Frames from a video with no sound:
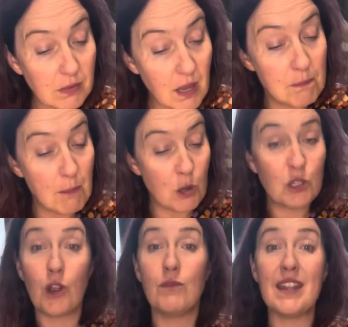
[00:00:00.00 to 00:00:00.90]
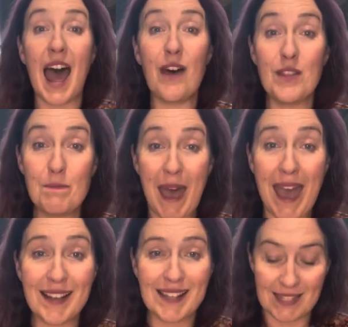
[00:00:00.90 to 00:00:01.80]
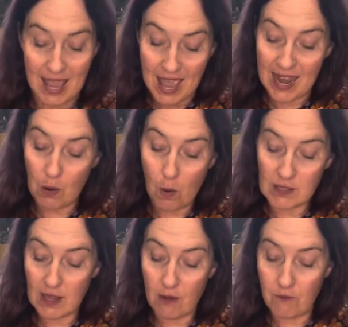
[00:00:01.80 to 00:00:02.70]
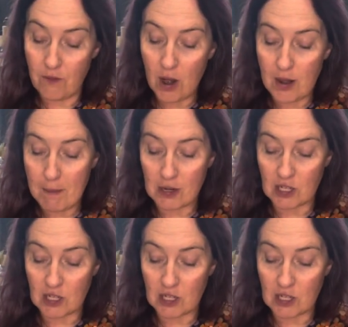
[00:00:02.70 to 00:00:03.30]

most of the other packs. He was very much